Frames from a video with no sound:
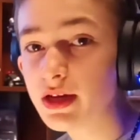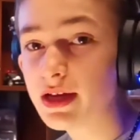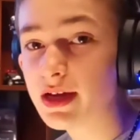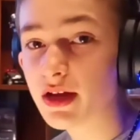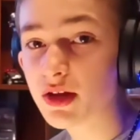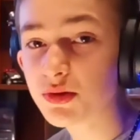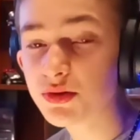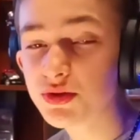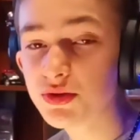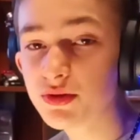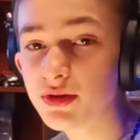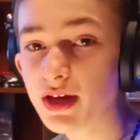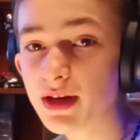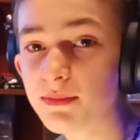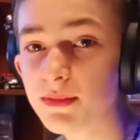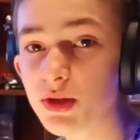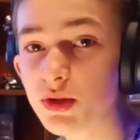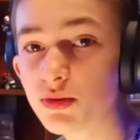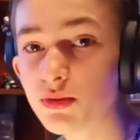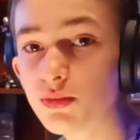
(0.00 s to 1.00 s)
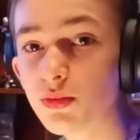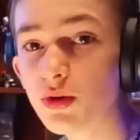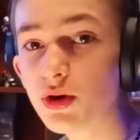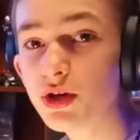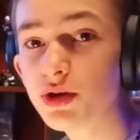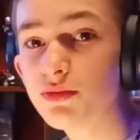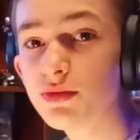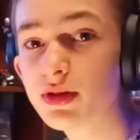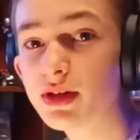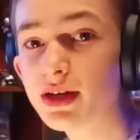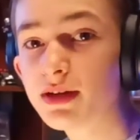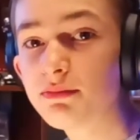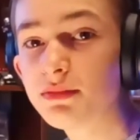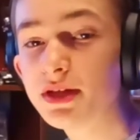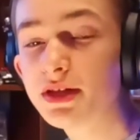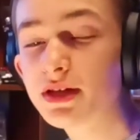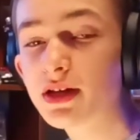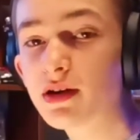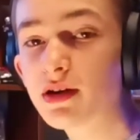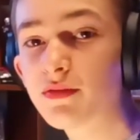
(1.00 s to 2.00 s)
and also let me know what you would like me
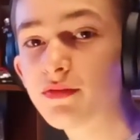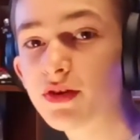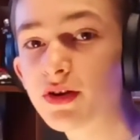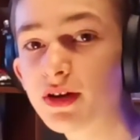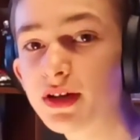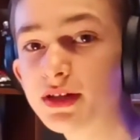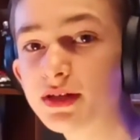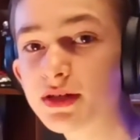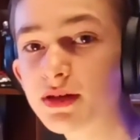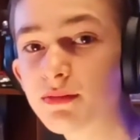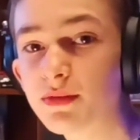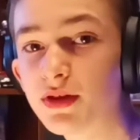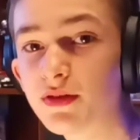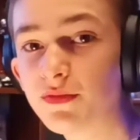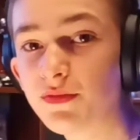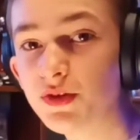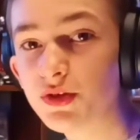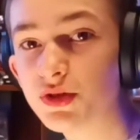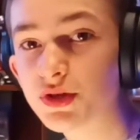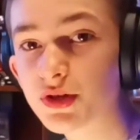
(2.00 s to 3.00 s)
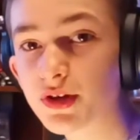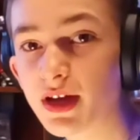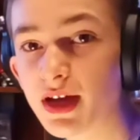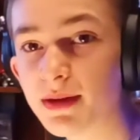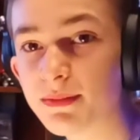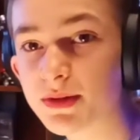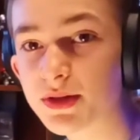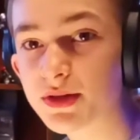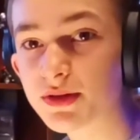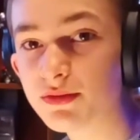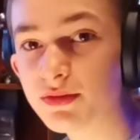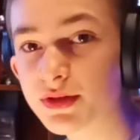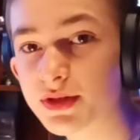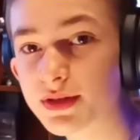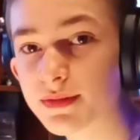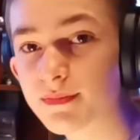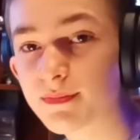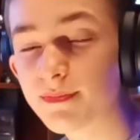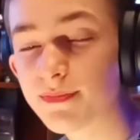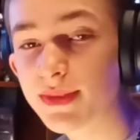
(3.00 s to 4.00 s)
to cover in some of the future episodes.